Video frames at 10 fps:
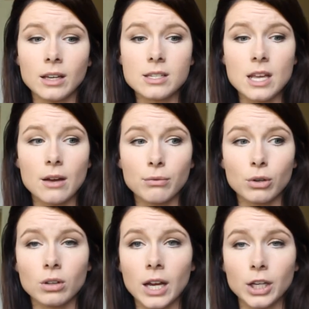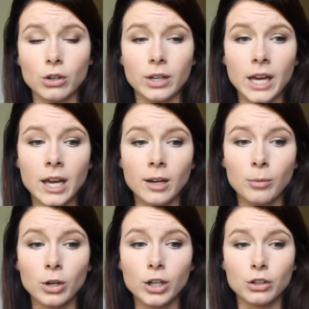except for like your
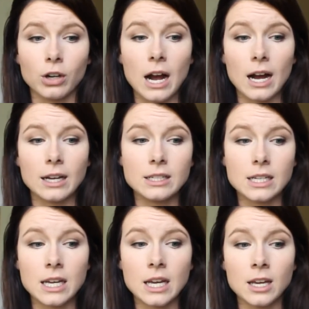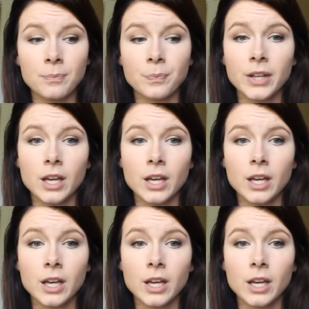camera and your ID